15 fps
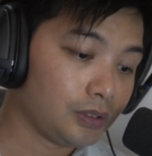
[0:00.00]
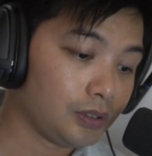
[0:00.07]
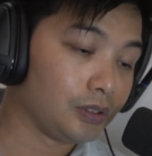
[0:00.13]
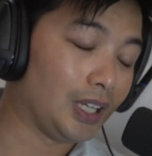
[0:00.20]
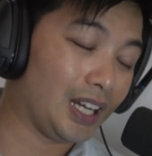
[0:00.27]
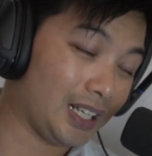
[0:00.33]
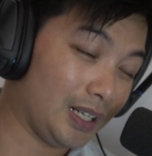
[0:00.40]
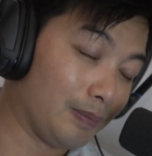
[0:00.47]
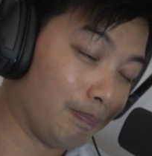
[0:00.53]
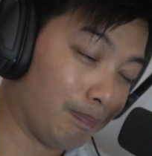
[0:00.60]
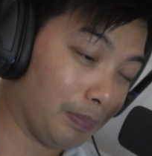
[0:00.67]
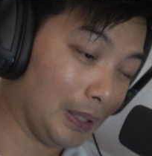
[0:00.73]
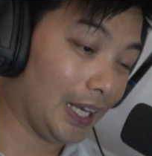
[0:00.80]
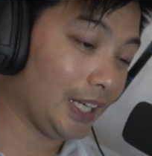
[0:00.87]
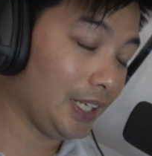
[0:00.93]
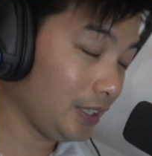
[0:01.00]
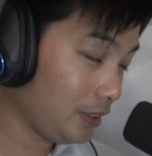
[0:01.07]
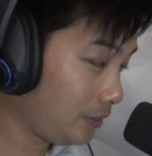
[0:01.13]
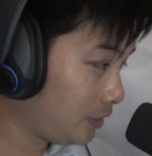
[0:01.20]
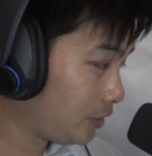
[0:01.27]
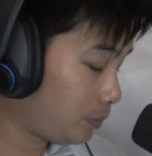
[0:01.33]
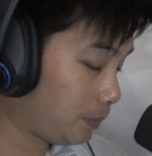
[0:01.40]
like a blade
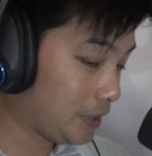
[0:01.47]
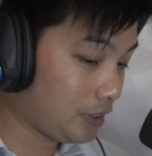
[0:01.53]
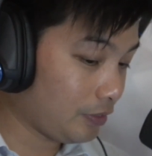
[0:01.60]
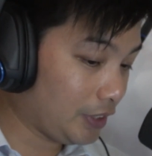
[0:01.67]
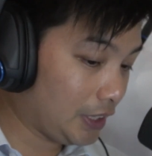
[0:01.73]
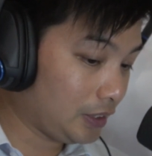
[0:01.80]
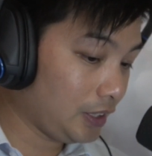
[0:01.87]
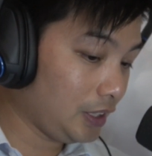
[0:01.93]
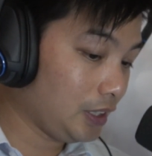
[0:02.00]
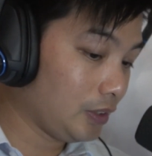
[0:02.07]
specifically,